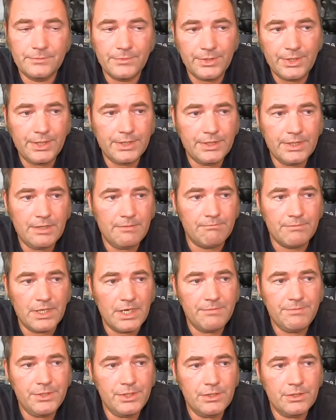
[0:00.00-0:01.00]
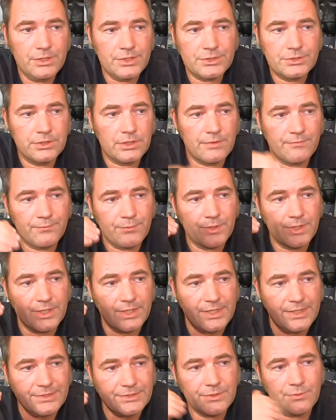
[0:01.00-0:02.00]
And then again, maybe you're just looking for
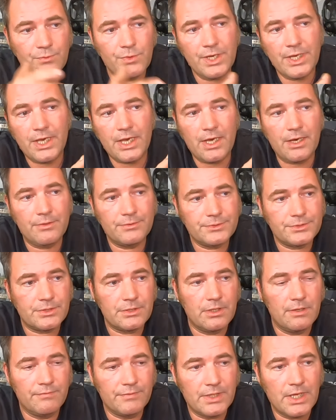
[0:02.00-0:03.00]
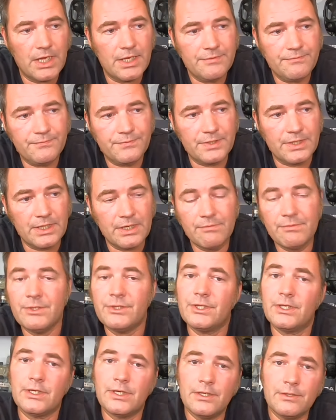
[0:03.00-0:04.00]
an easy way out of life and
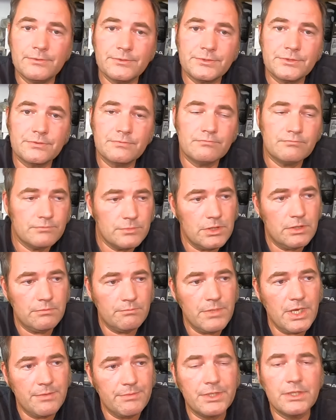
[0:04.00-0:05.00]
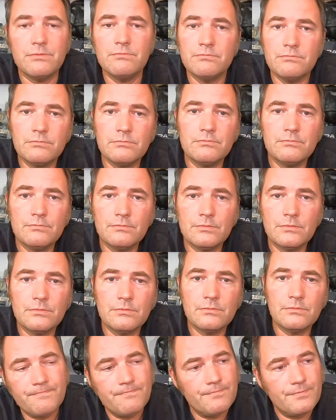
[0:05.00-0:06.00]
everything else. Well, maybe.
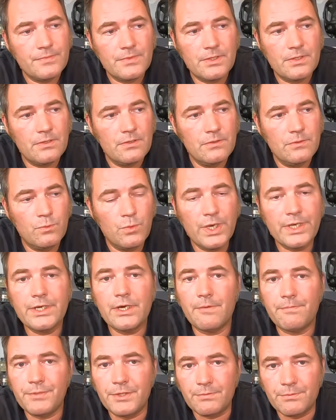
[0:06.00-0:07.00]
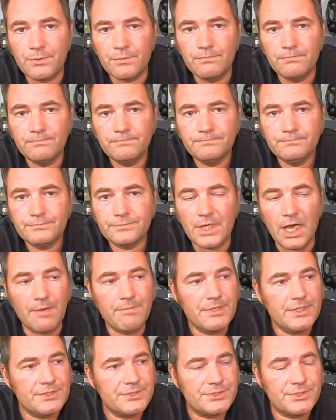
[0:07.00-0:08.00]
Wake up, people.
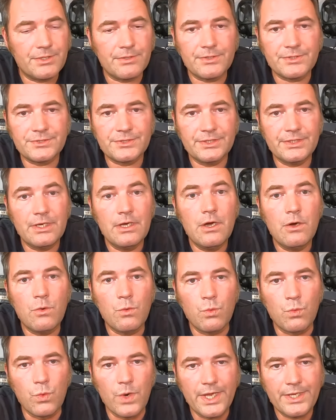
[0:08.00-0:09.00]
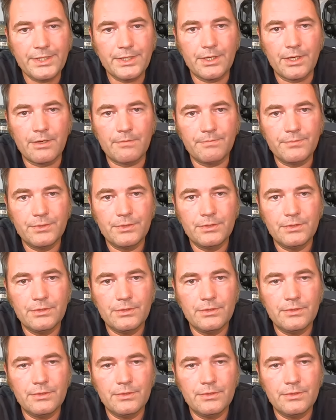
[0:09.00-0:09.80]
I mean, seriously, wake up.